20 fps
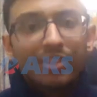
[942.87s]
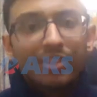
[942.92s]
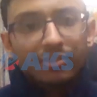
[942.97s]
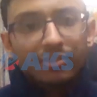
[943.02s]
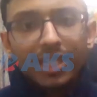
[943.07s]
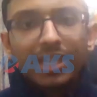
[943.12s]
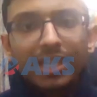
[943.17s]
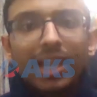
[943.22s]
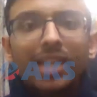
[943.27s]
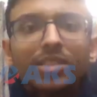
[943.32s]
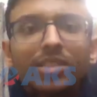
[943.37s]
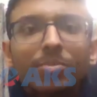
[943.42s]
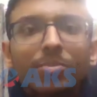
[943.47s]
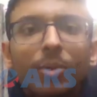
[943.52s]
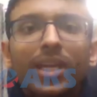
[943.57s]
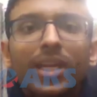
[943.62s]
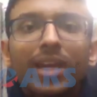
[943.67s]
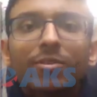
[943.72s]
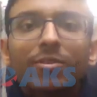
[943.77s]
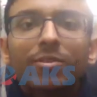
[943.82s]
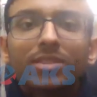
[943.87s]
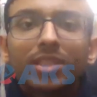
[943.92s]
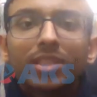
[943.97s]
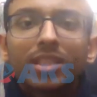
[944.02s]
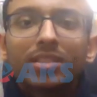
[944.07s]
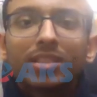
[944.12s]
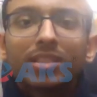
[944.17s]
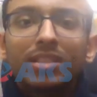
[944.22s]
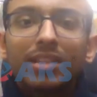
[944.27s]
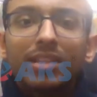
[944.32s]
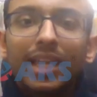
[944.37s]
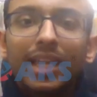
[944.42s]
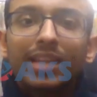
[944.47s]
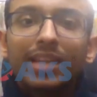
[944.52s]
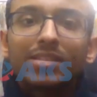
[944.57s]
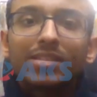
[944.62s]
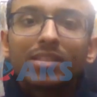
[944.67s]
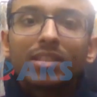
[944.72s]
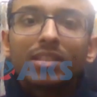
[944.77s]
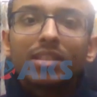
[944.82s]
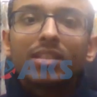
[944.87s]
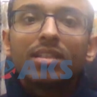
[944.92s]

Fifth and last point I would say, sir, is